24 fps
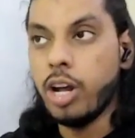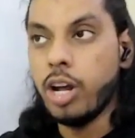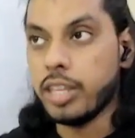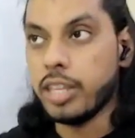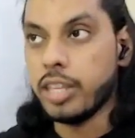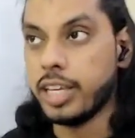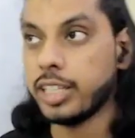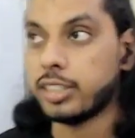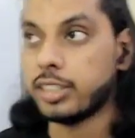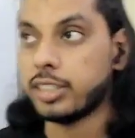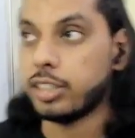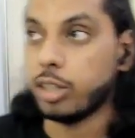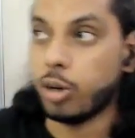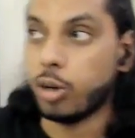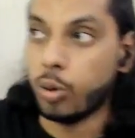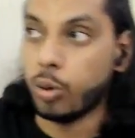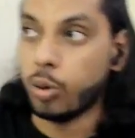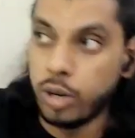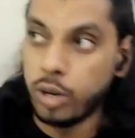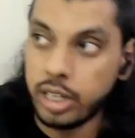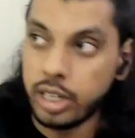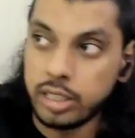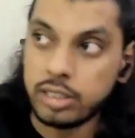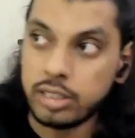Yes, the
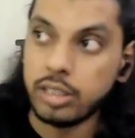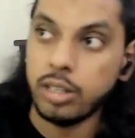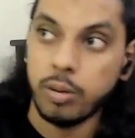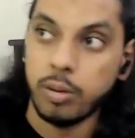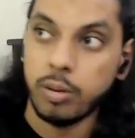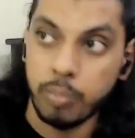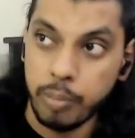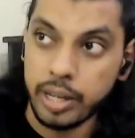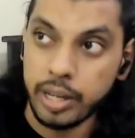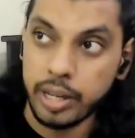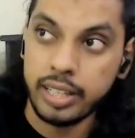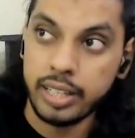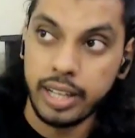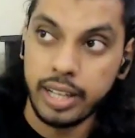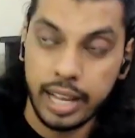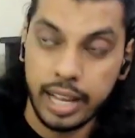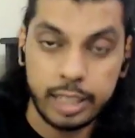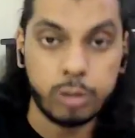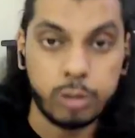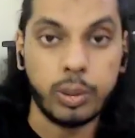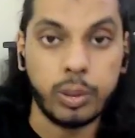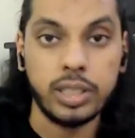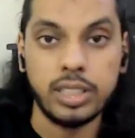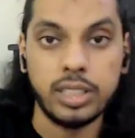goal is making
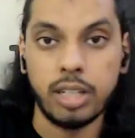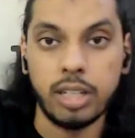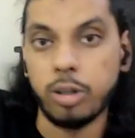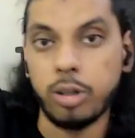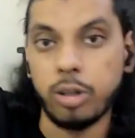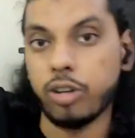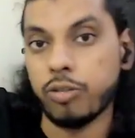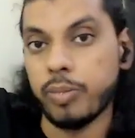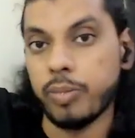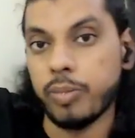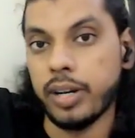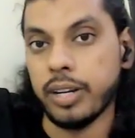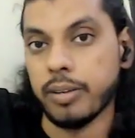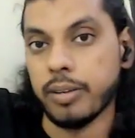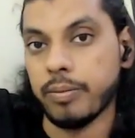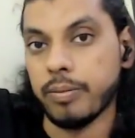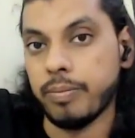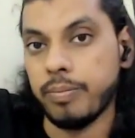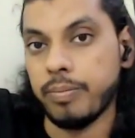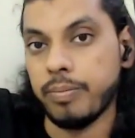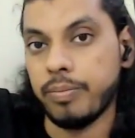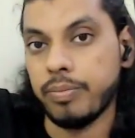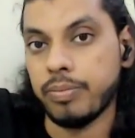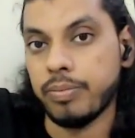XYZ amount of money.
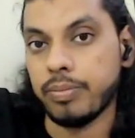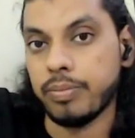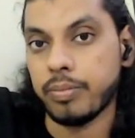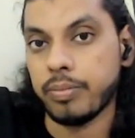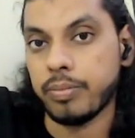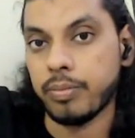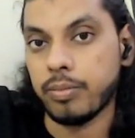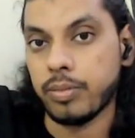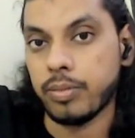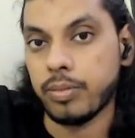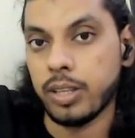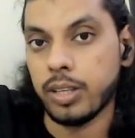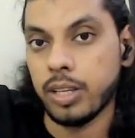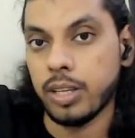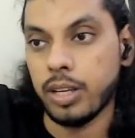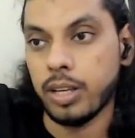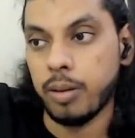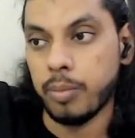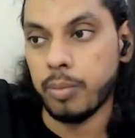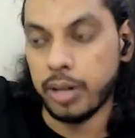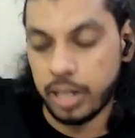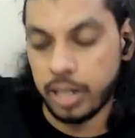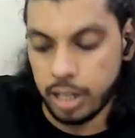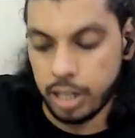
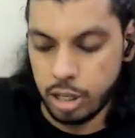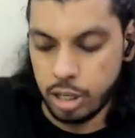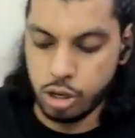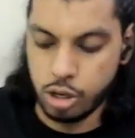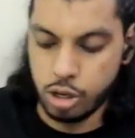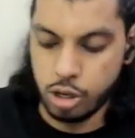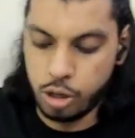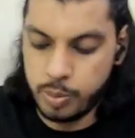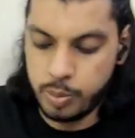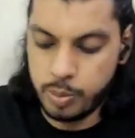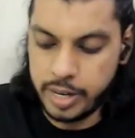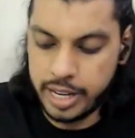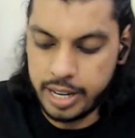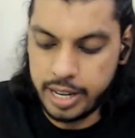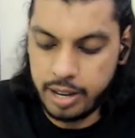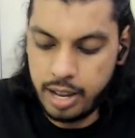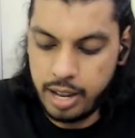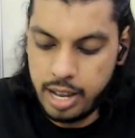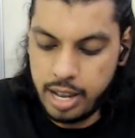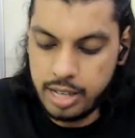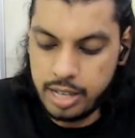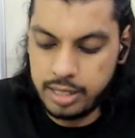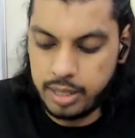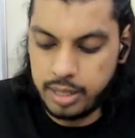But you need to be
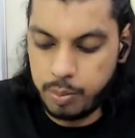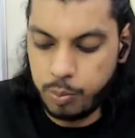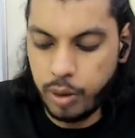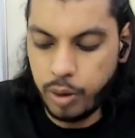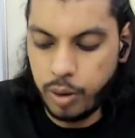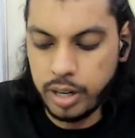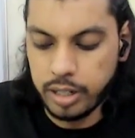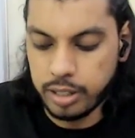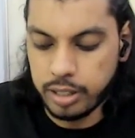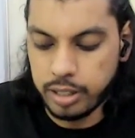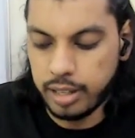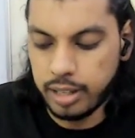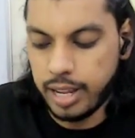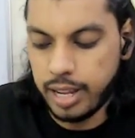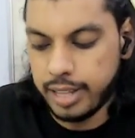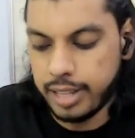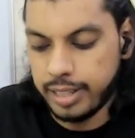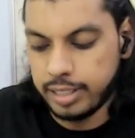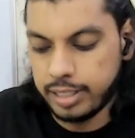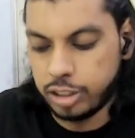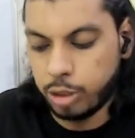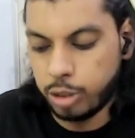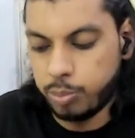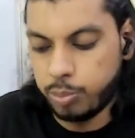taking step 1 here,
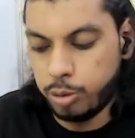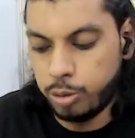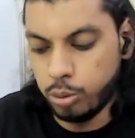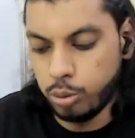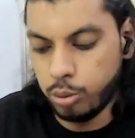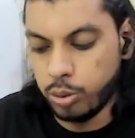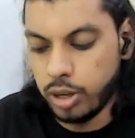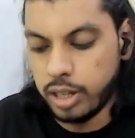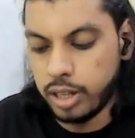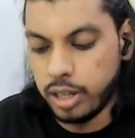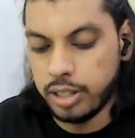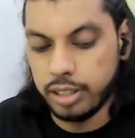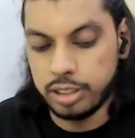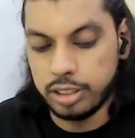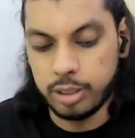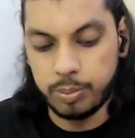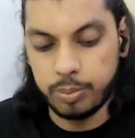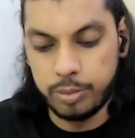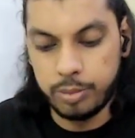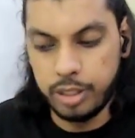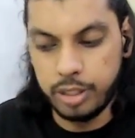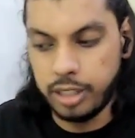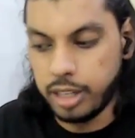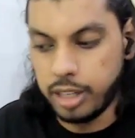then step 2, then
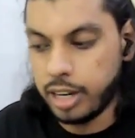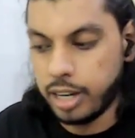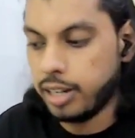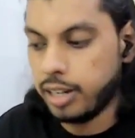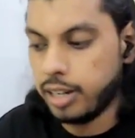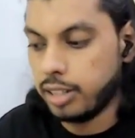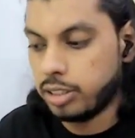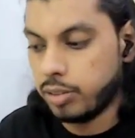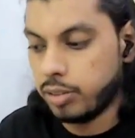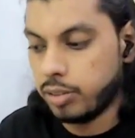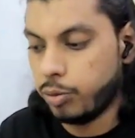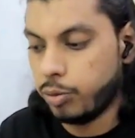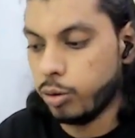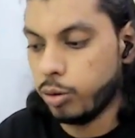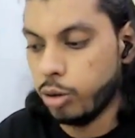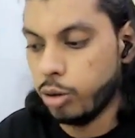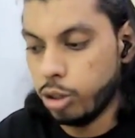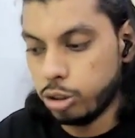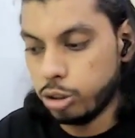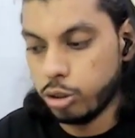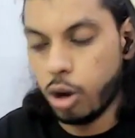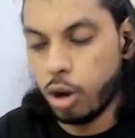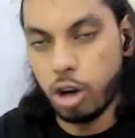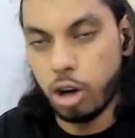step 3, then step 4.
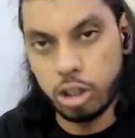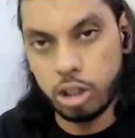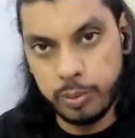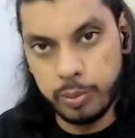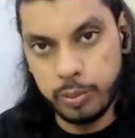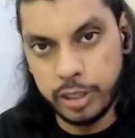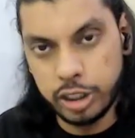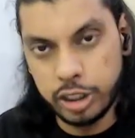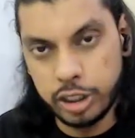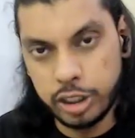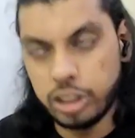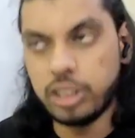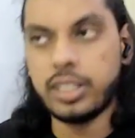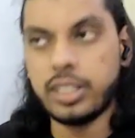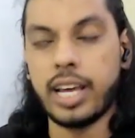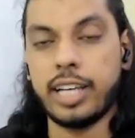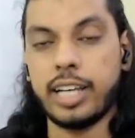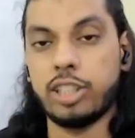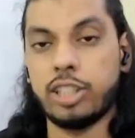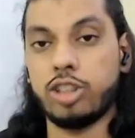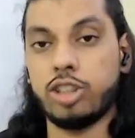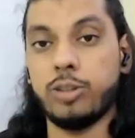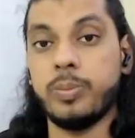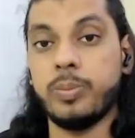So automations
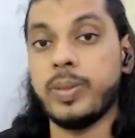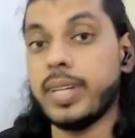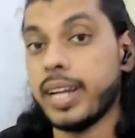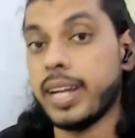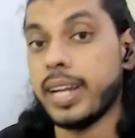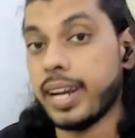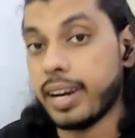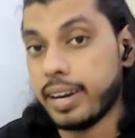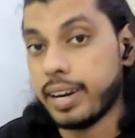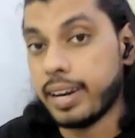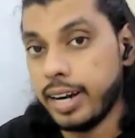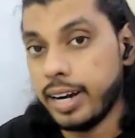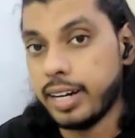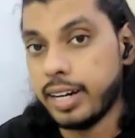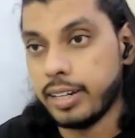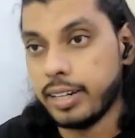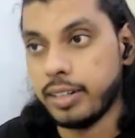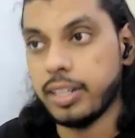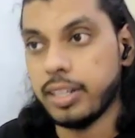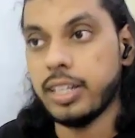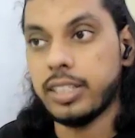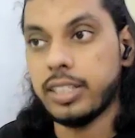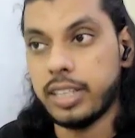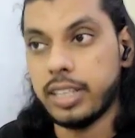has to be
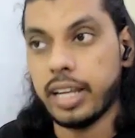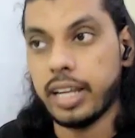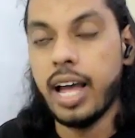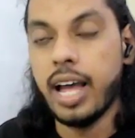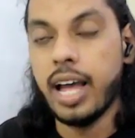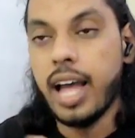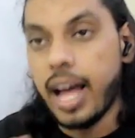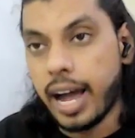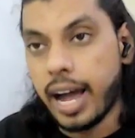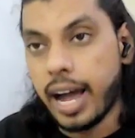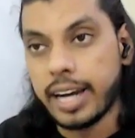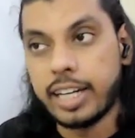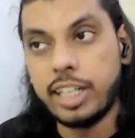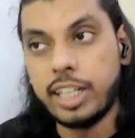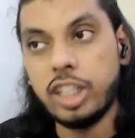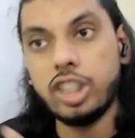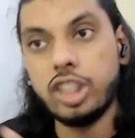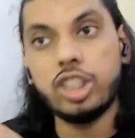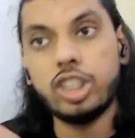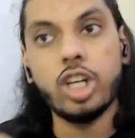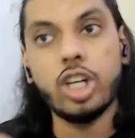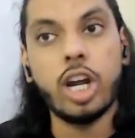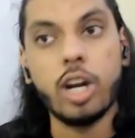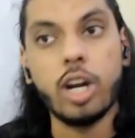ready. Like at
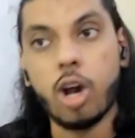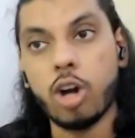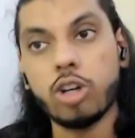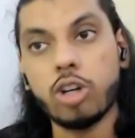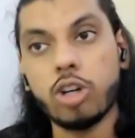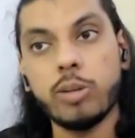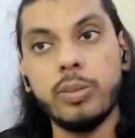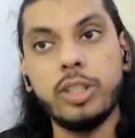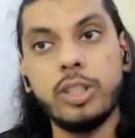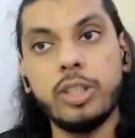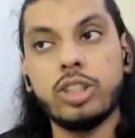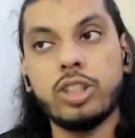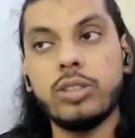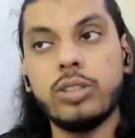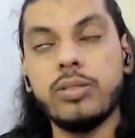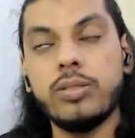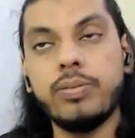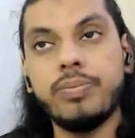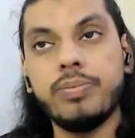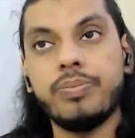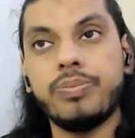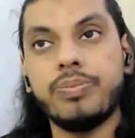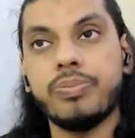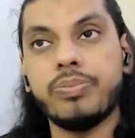least an automation,
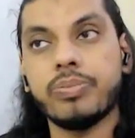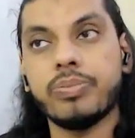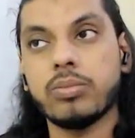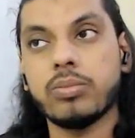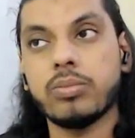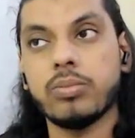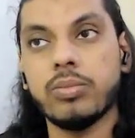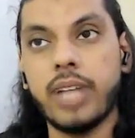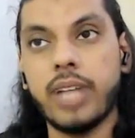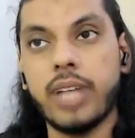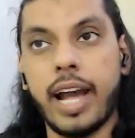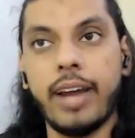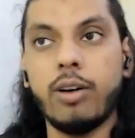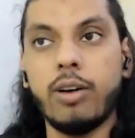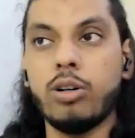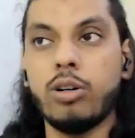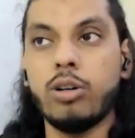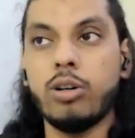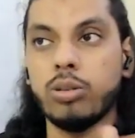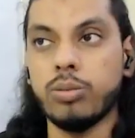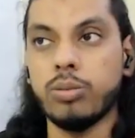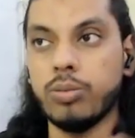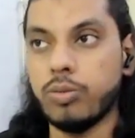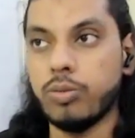I don't
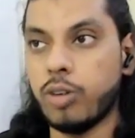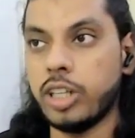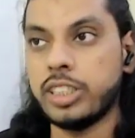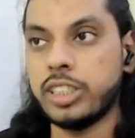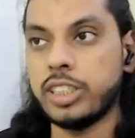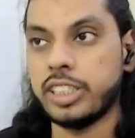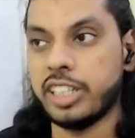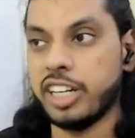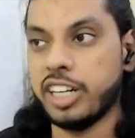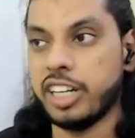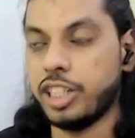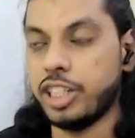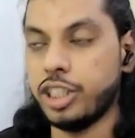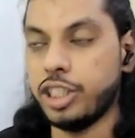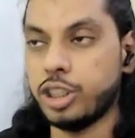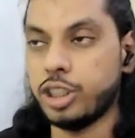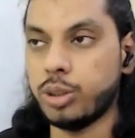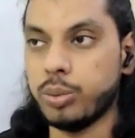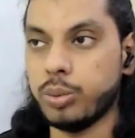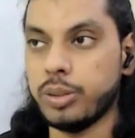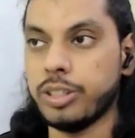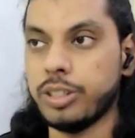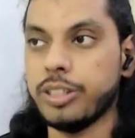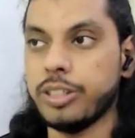know, what is it at least
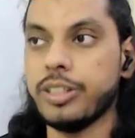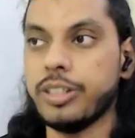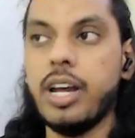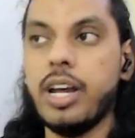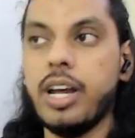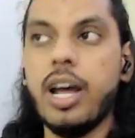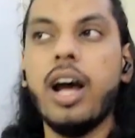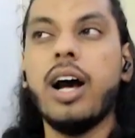over here?